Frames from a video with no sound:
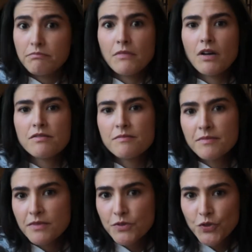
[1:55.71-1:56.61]
Awesome.
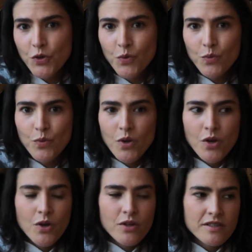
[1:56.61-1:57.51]
And so
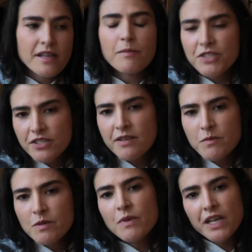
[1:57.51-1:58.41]
he's like, but just give me
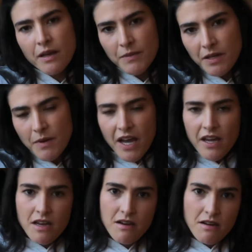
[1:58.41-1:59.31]
the money, I'm gonna buy
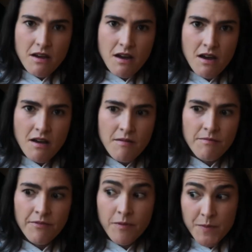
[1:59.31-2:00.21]
it
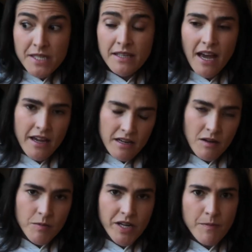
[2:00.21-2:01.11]
from this guy and
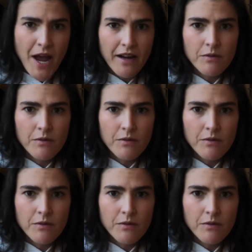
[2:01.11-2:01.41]
I'll bring it back.